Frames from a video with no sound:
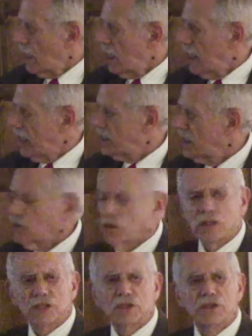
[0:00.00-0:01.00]
And in
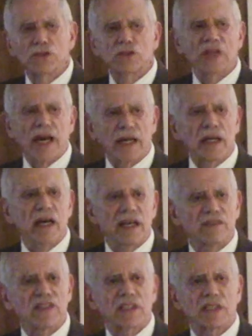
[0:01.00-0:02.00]
order to do that, I
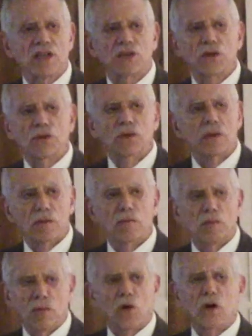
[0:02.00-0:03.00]
have to tell you
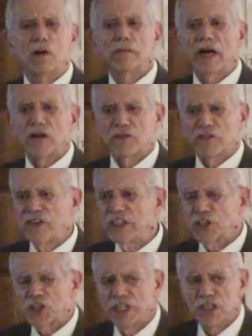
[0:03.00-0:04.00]
more about
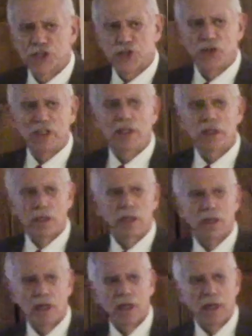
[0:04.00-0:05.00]
Finnish history
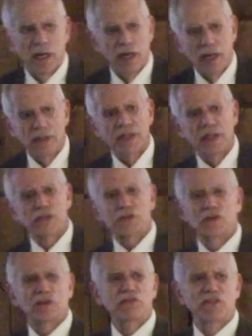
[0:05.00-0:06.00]
and the
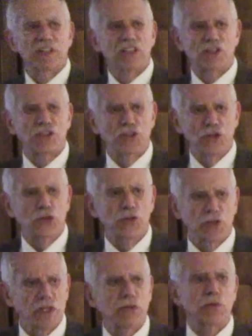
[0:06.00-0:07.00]
history of Finnish
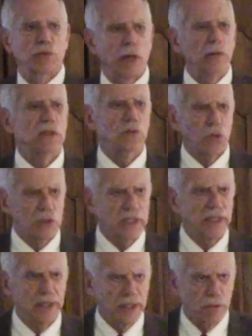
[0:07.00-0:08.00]
Jews than you probably want
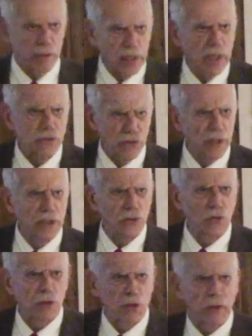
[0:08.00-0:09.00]
to hear, but I'll try to
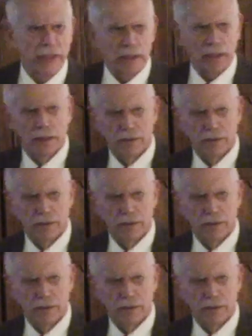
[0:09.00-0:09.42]
do it quickly.